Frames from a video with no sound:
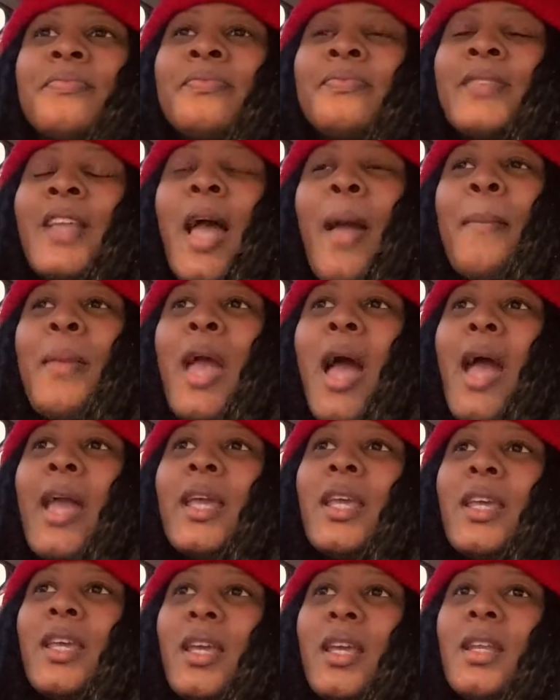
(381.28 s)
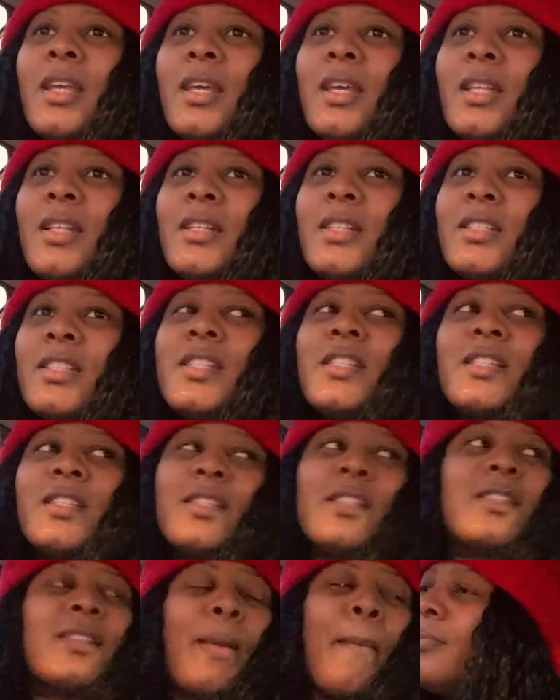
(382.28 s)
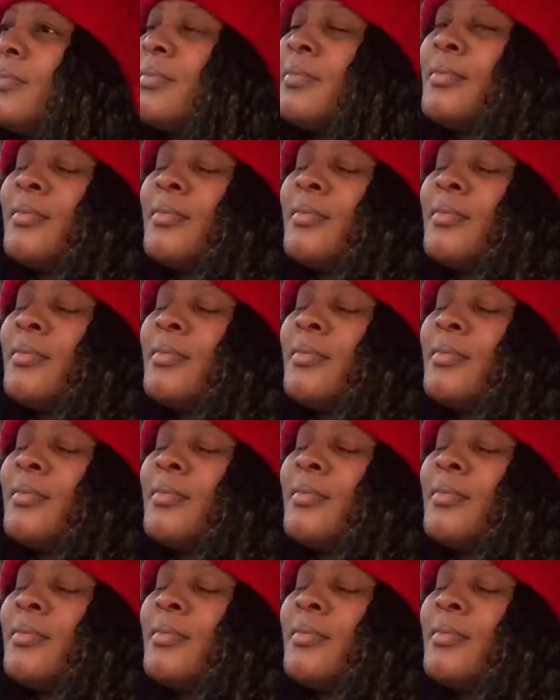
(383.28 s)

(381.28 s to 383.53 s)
I mean, I get it because it's December.